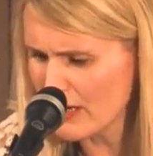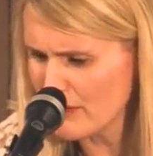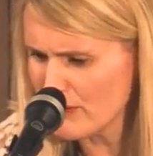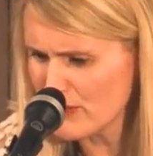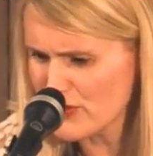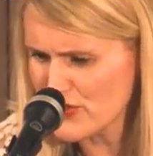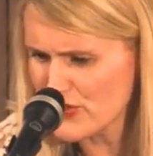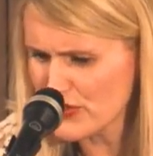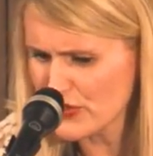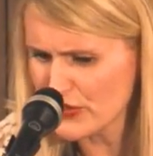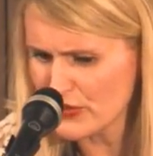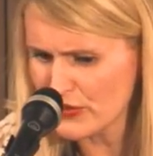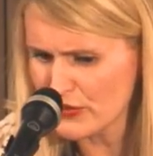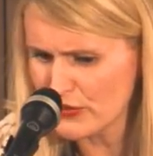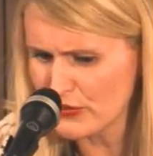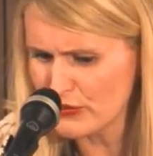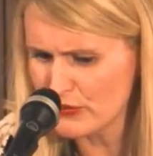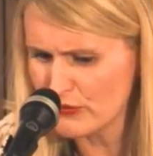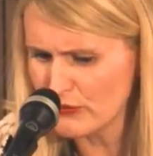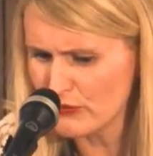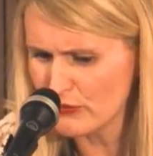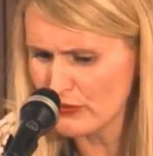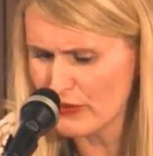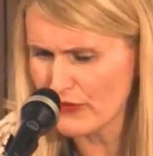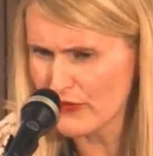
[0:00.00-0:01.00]
2
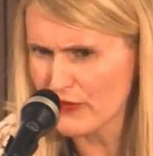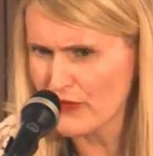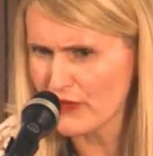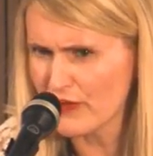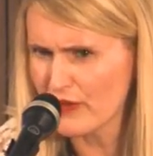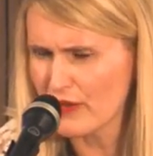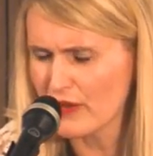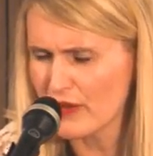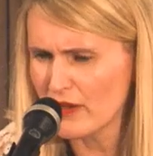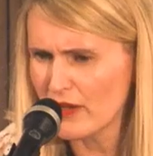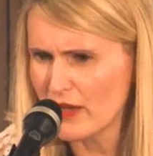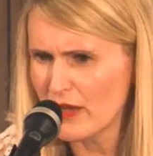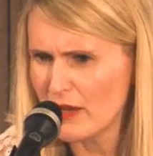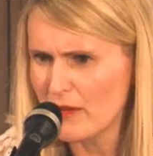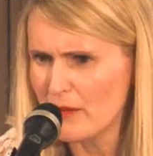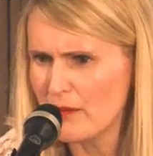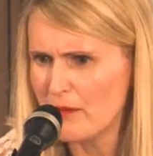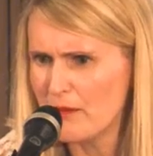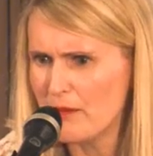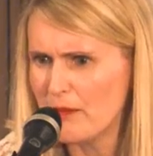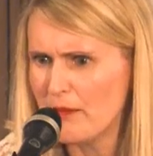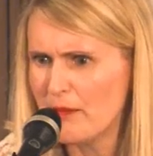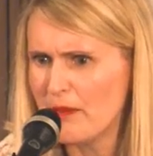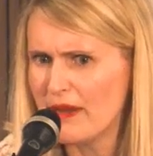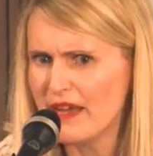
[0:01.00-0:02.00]
was
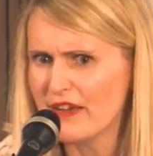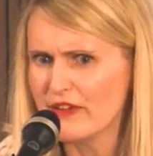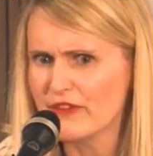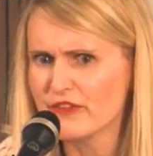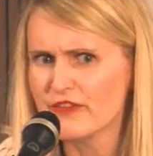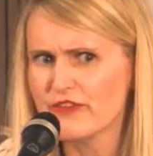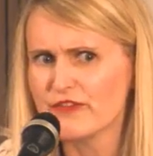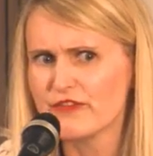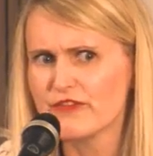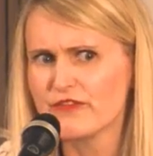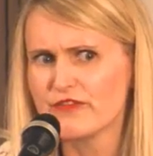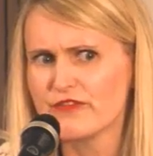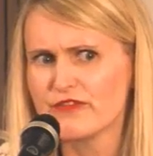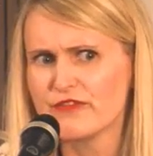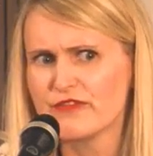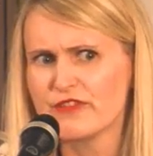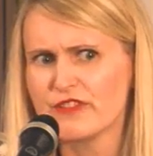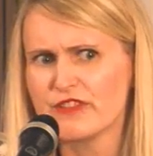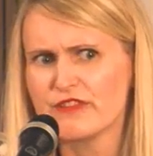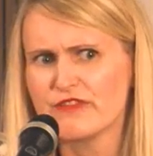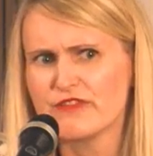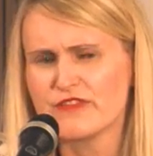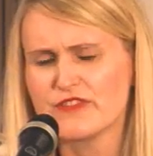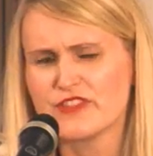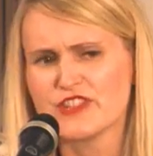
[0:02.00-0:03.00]
about
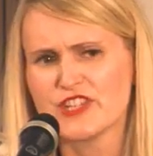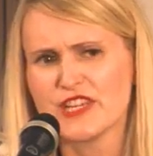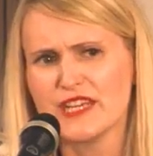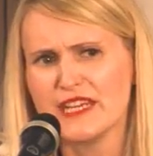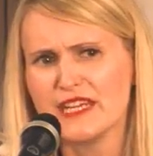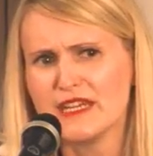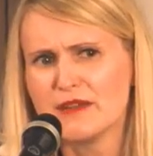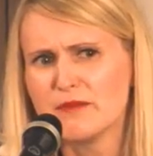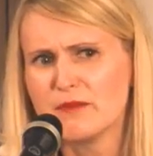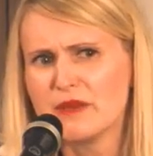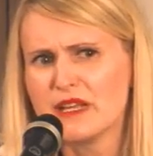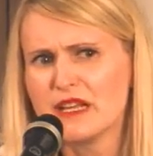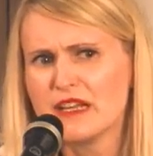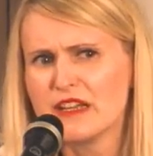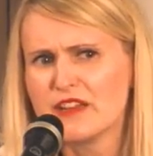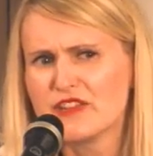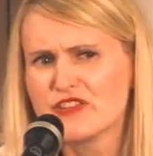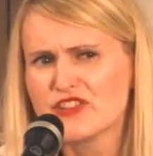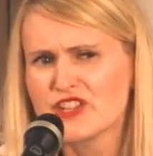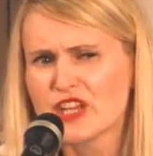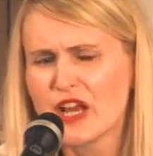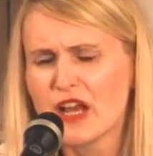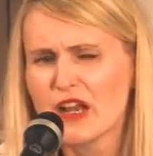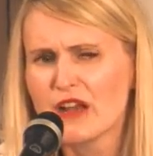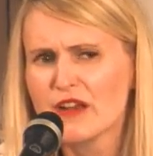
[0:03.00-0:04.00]
$15 million
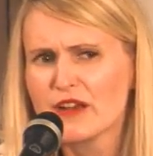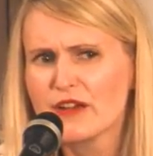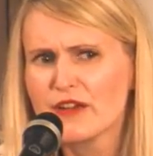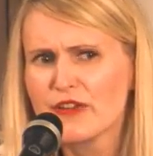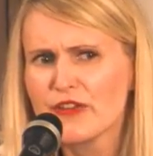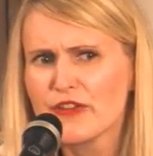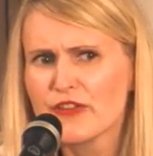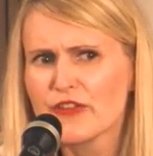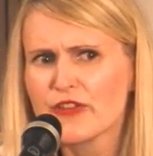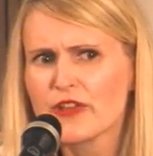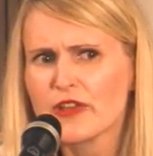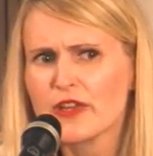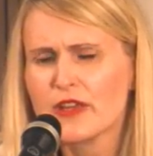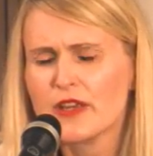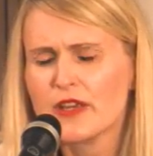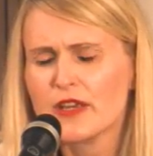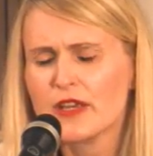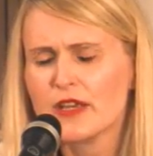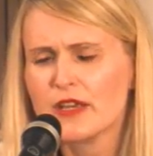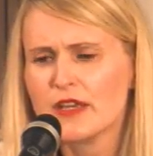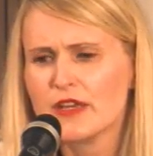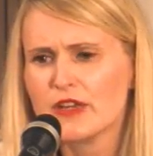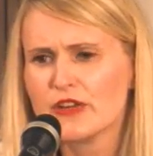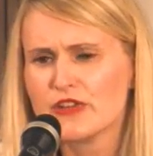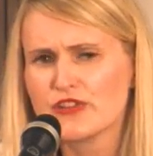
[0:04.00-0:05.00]

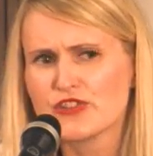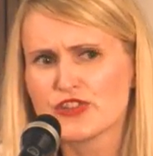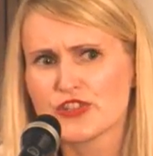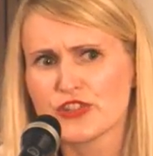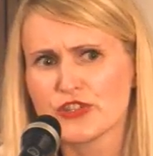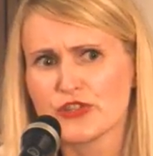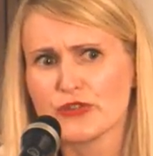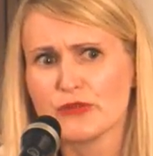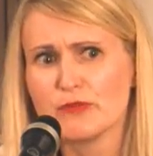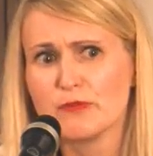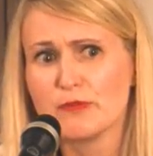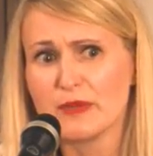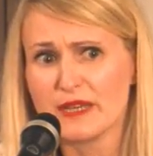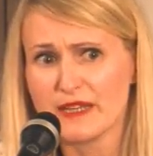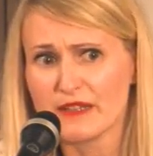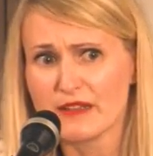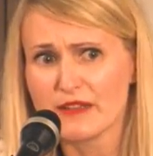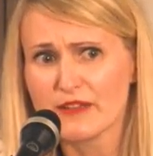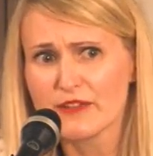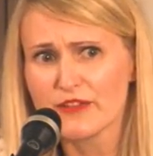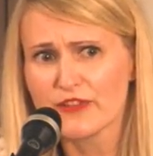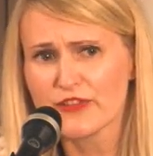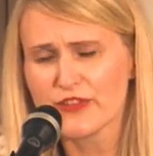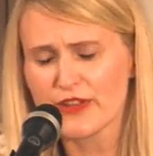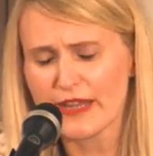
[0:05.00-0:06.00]
to
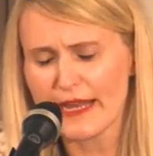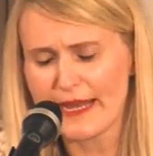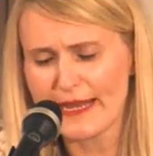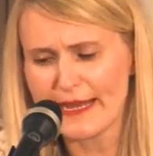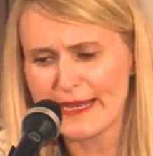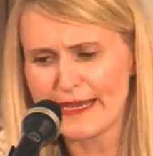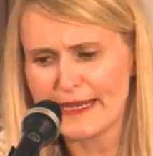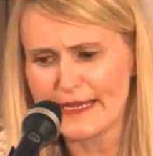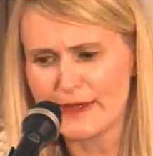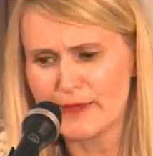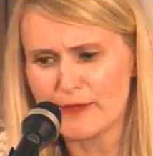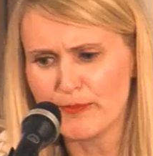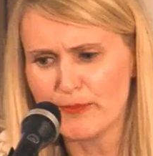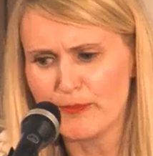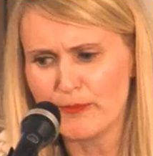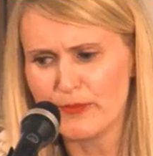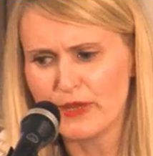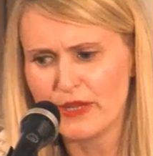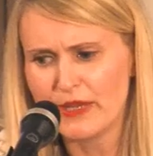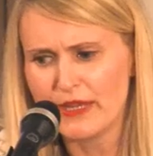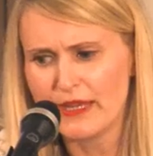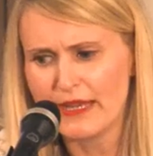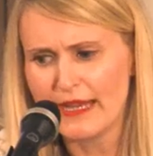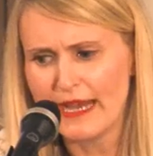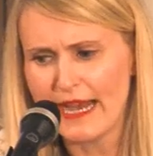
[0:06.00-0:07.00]
build.
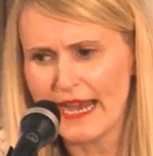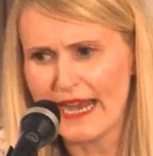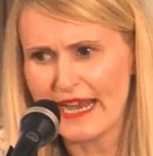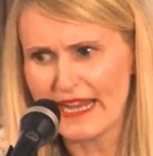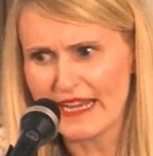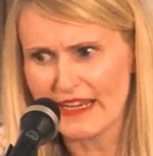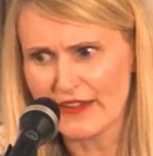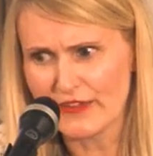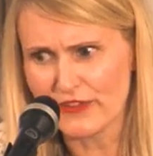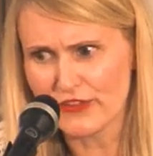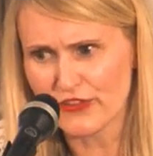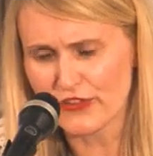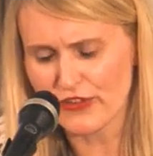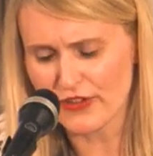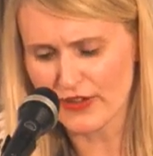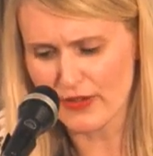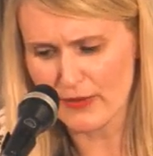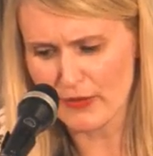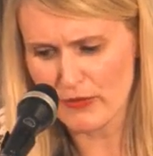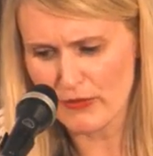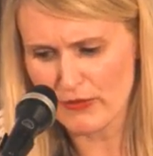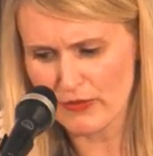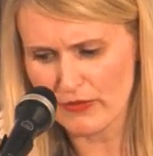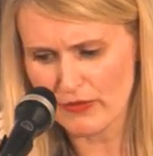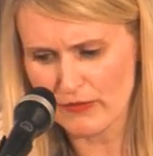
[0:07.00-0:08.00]
And
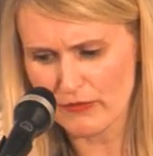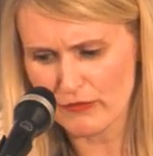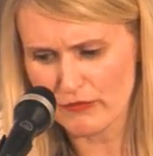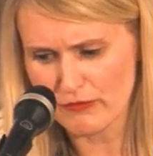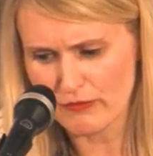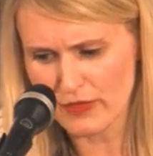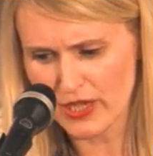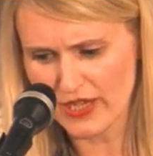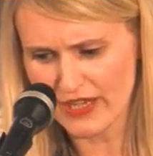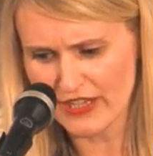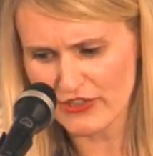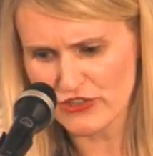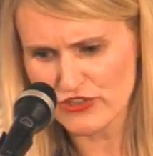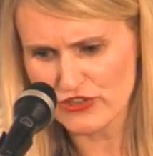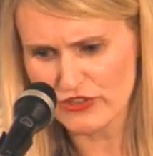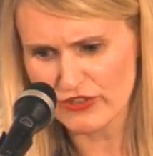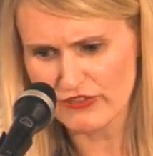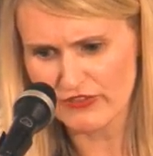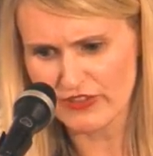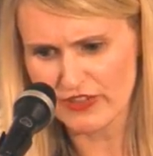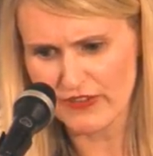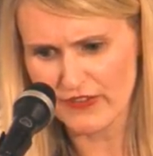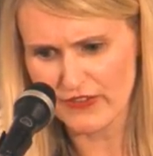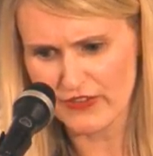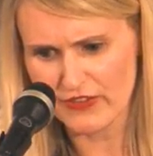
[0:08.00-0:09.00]
Monash
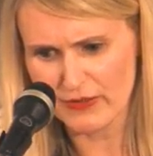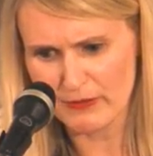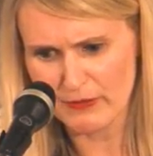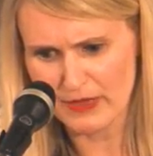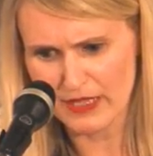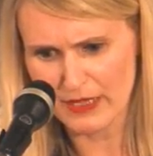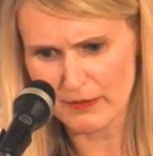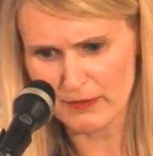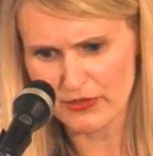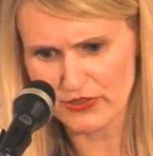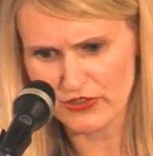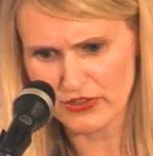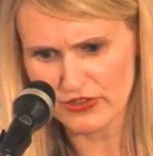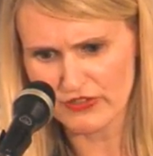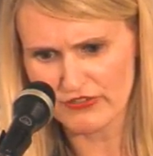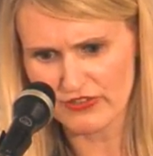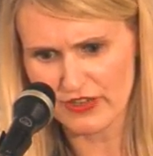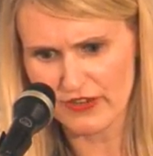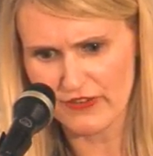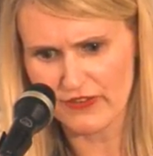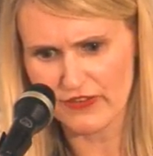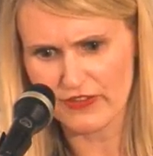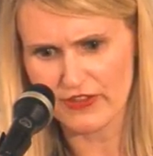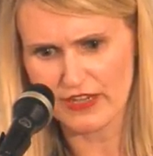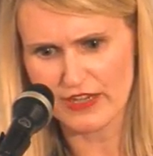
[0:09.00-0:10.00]
University, Melbourne
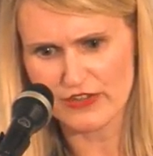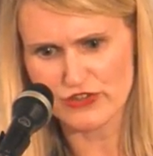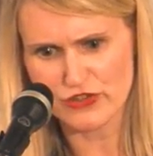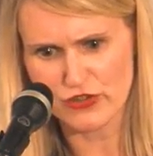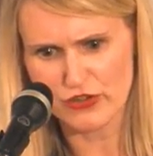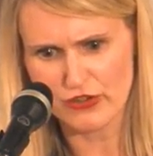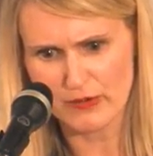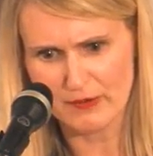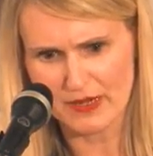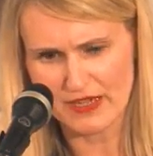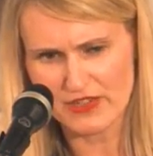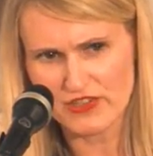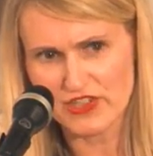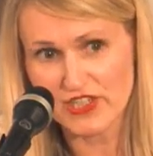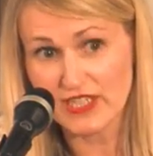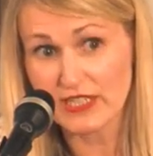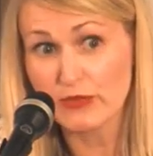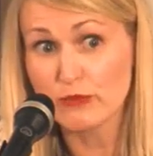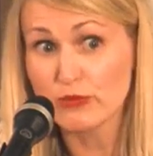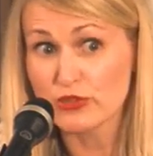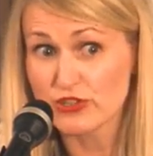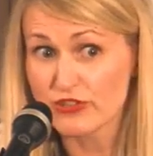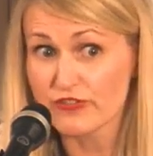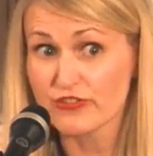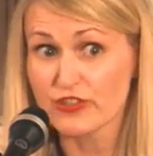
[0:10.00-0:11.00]
University, and
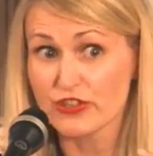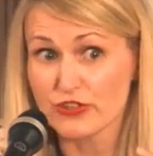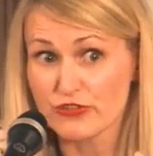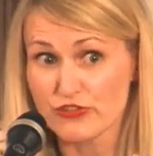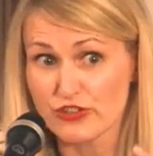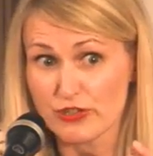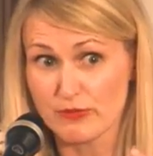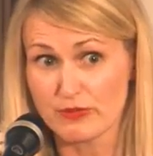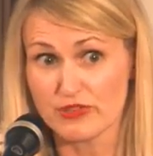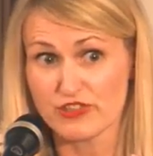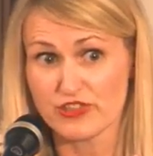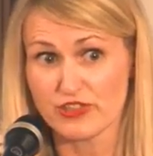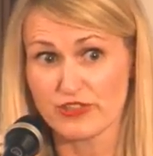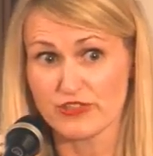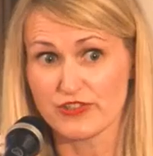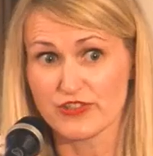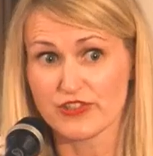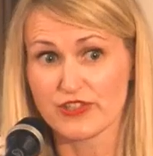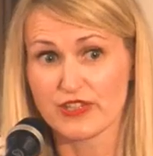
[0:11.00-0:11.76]
RMIT would have contributed